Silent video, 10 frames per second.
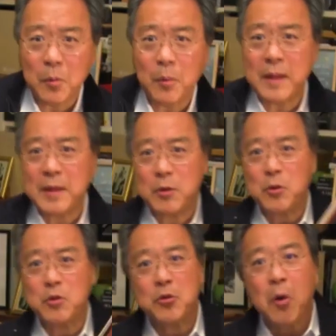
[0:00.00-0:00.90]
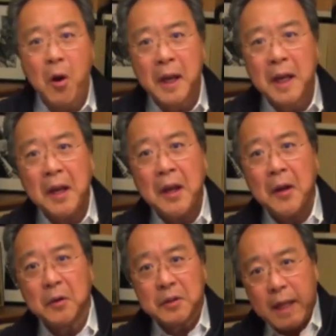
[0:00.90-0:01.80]
Whether you're drawing,
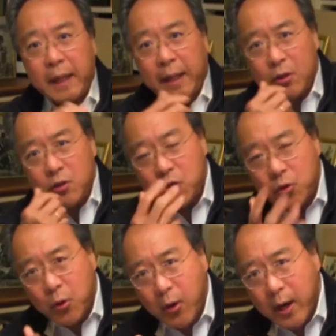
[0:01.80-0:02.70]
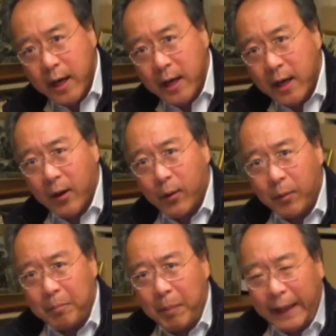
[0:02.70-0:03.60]
or telling a story,
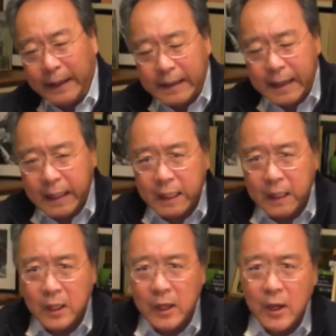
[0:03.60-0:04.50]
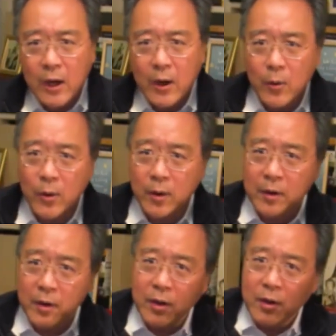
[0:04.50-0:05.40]
or painting,
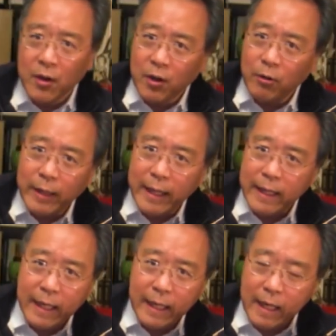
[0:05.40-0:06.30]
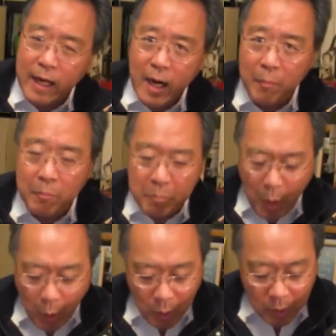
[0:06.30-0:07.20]
or creating a
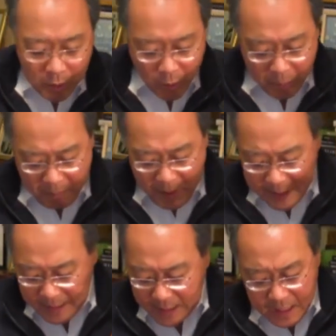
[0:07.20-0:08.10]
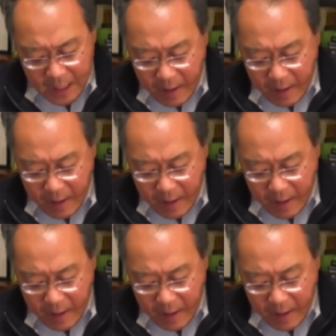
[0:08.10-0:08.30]
bowl, or making